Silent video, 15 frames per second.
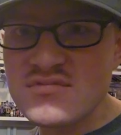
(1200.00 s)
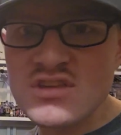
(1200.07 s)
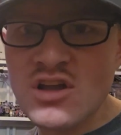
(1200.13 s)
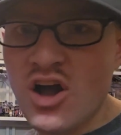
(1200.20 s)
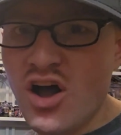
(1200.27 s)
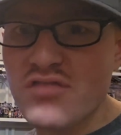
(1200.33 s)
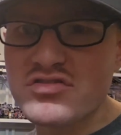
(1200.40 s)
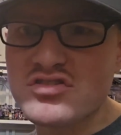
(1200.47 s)

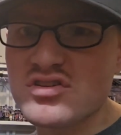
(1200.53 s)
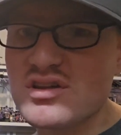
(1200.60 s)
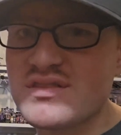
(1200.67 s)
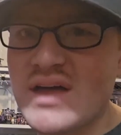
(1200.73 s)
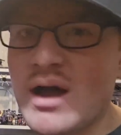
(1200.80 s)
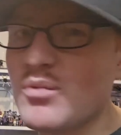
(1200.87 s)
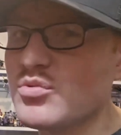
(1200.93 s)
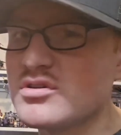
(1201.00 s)
Obviously,
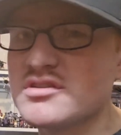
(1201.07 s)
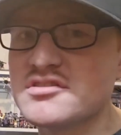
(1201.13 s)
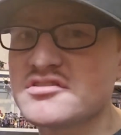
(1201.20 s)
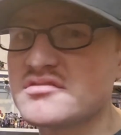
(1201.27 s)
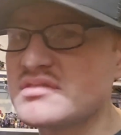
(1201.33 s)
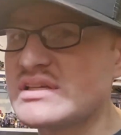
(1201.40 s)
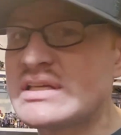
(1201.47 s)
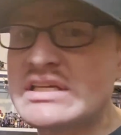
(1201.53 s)
that
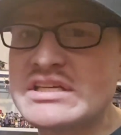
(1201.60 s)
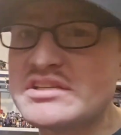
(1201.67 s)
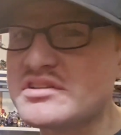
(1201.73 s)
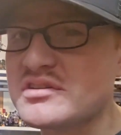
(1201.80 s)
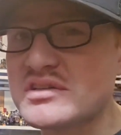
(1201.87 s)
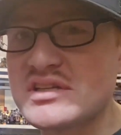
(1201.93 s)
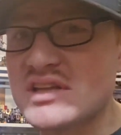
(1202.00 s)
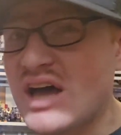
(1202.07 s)
was
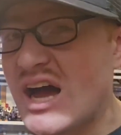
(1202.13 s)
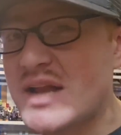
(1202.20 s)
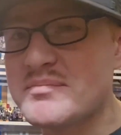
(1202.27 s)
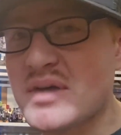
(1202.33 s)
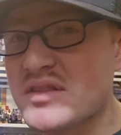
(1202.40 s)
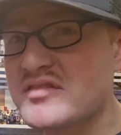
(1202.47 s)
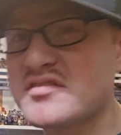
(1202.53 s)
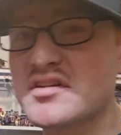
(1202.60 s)
easily 9
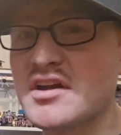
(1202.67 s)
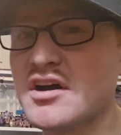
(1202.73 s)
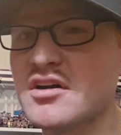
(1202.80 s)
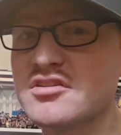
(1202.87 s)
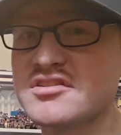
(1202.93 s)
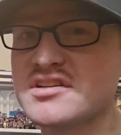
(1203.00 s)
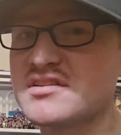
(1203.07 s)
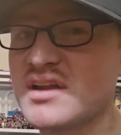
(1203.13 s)
months ago
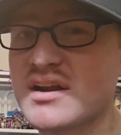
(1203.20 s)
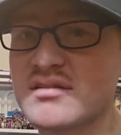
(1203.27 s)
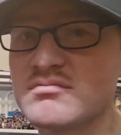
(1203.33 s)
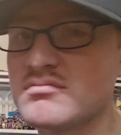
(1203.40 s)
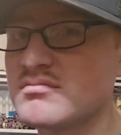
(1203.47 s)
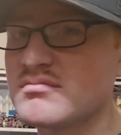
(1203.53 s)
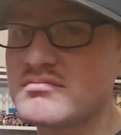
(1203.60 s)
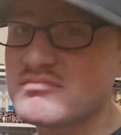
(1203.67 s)
since I
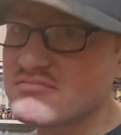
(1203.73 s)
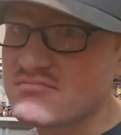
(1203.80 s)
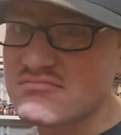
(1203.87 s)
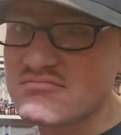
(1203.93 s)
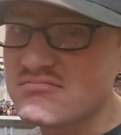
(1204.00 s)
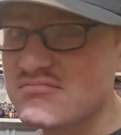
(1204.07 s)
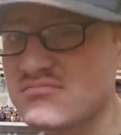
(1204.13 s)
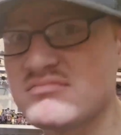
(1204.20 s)

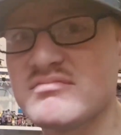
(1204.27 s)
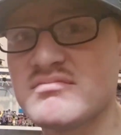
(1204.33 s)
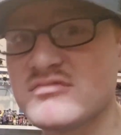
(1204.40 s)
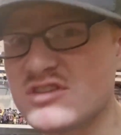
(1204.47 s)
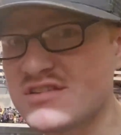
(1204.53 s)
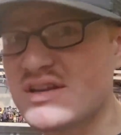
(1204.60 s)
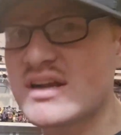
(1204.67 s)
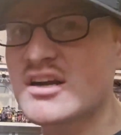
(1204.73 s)

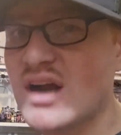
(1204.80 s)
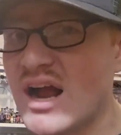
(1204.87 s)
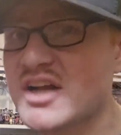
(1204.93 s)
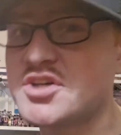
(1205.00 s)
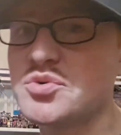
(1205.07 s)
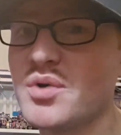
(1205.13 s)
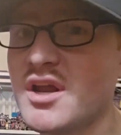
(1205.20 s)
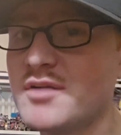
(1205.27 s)

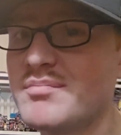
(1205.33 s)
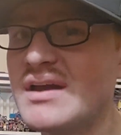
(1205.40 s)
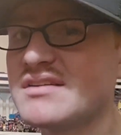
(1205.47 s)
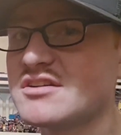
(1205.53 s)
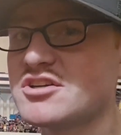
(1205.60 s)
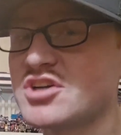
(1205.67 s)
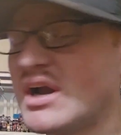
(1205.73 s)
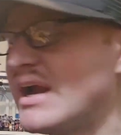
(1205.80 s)
graduated
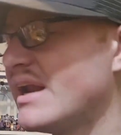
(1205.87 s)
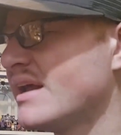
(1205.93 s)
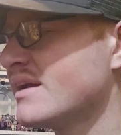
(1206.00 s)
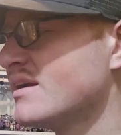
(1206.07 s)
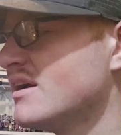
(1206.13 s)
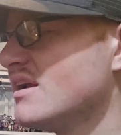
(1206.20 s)
basic training.